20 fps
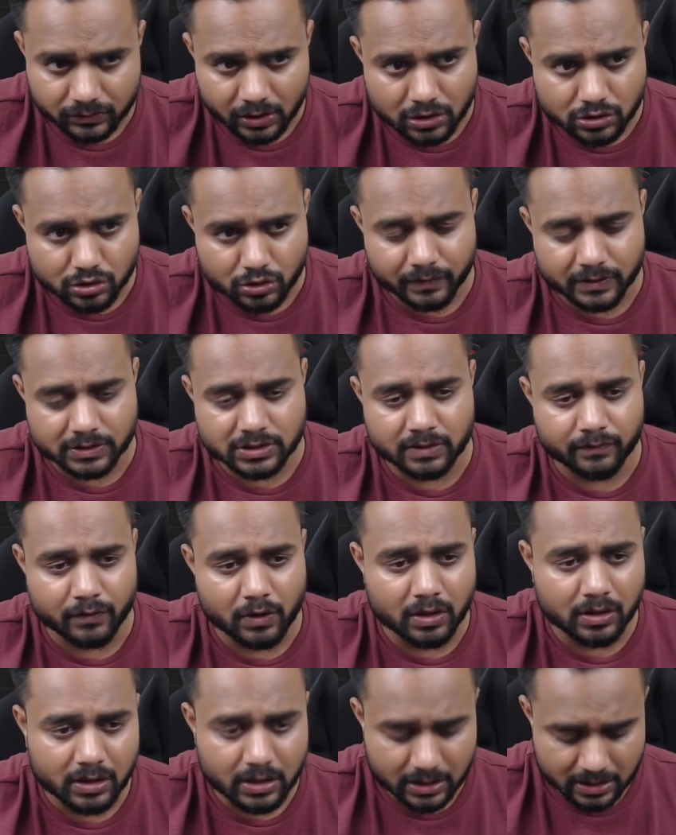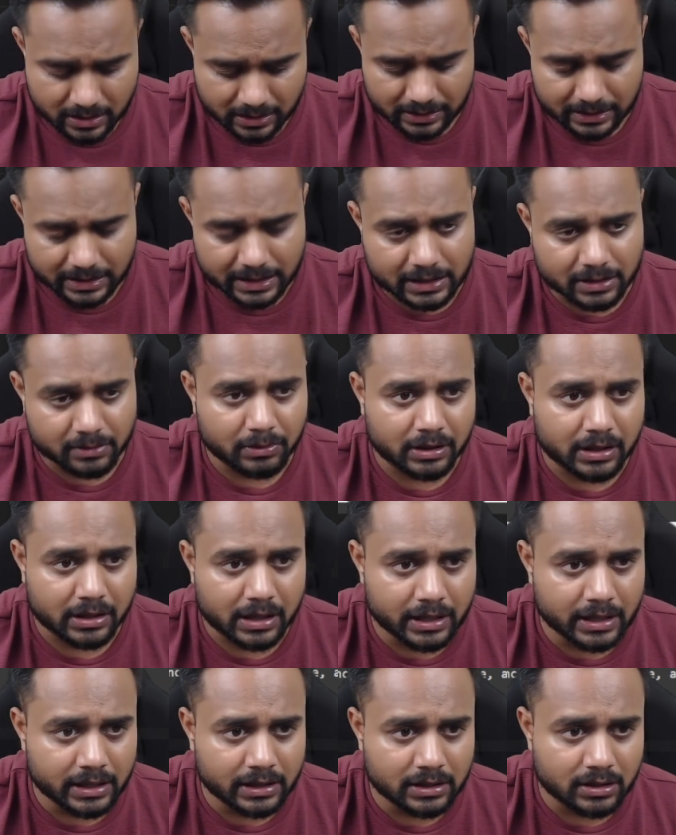So first of all, let me run
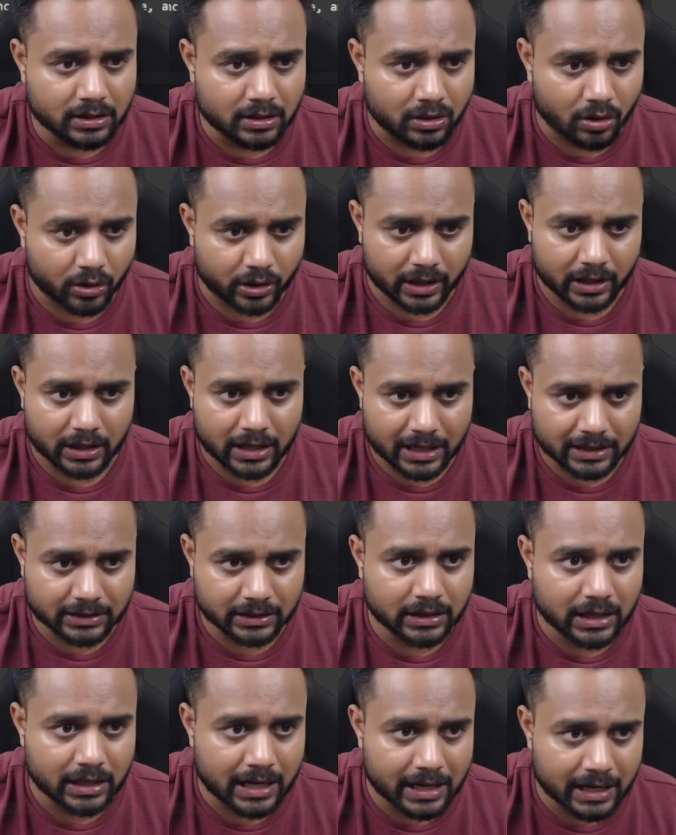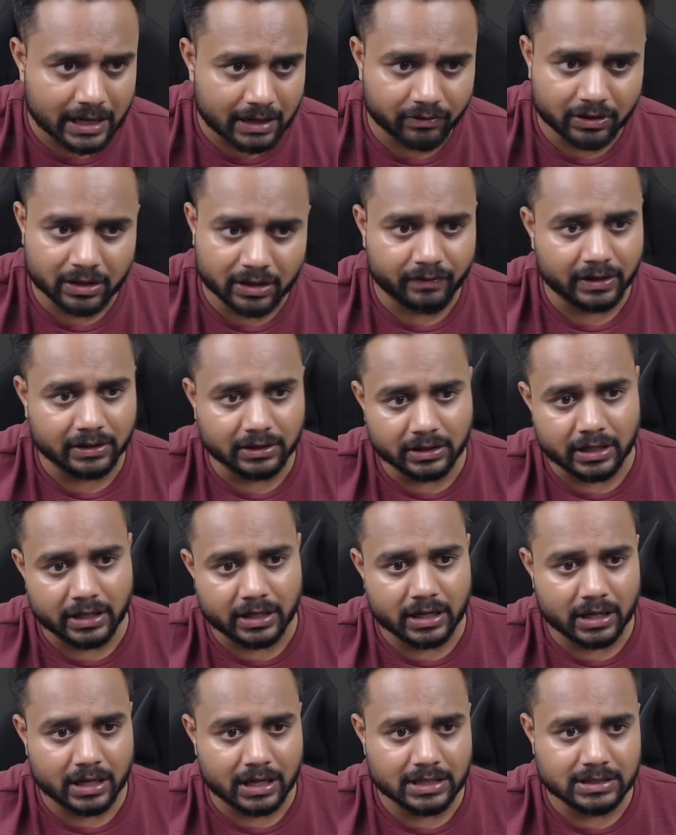it. Okay, I think I haven't defined the data,
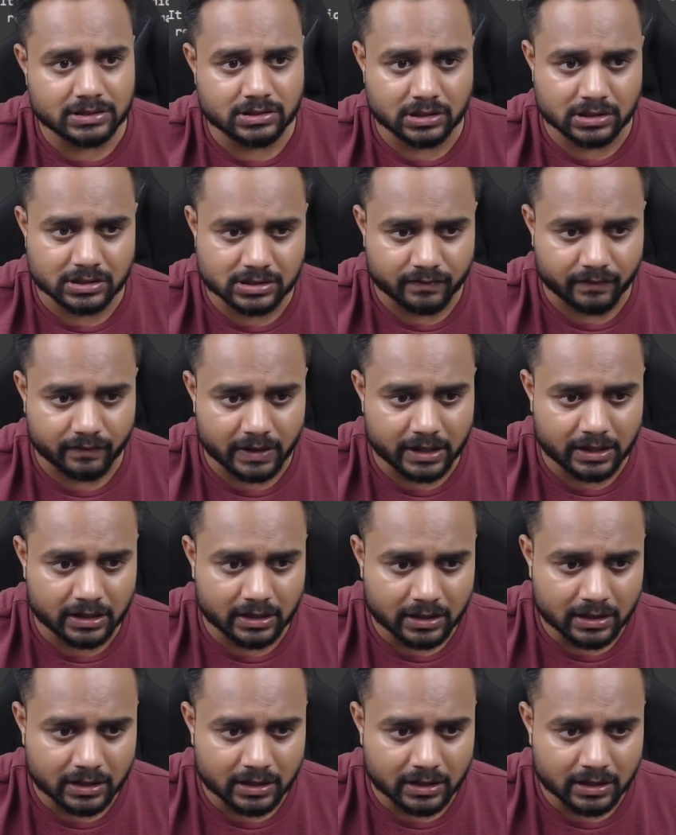guys, just wait.